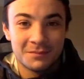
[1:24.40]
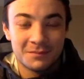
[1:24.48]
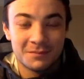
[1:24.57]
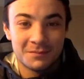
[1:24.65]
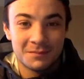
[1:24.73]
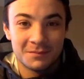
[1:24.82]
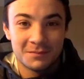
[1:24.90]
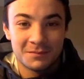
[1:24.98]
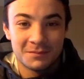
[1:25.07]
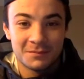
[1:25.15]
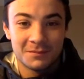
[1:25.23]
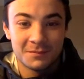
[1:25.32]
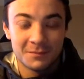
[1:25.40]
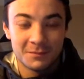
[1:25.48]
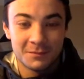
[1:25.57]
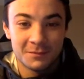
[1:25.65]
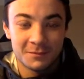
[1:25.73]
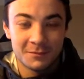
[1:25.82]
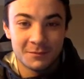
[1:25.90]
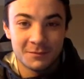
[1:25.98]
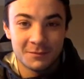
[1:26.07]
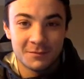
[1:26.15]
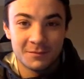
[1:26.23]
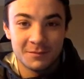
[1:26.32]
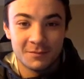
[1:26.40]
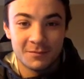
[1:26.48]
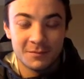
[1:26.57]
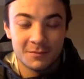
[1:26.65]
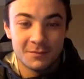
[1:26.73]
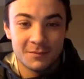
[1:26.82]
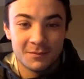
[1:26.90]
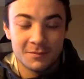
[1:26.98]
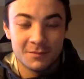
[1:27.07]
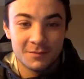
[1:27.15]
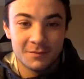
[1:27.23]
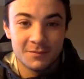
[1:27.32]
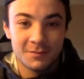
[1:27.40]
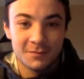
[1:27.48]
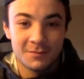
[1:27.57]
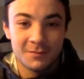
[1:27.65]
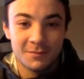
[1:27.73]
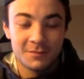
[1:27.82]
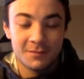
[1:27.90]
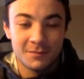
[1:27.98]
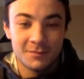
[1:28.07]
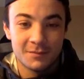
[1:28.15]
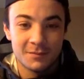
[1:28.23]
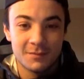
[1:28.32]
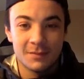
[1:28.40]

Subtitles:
(silent)